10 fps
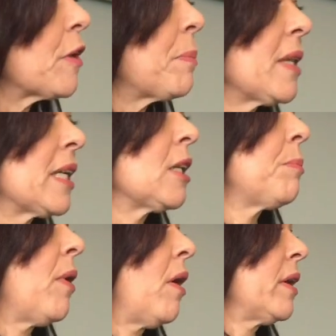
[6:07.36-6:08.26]
for a political
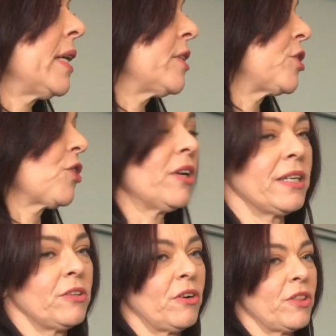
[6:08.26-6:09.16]
party to join
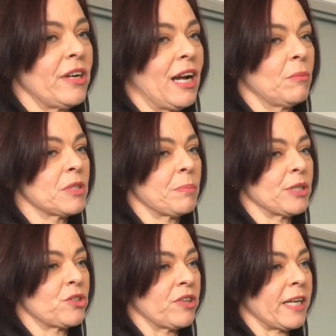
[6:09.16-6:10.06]
in Northern Ireland was a
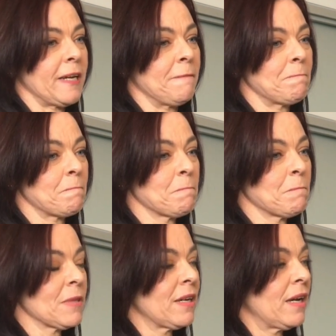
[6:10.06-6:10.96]
bit tricky.
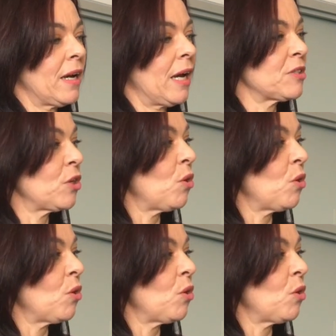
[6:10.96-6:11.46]
I was a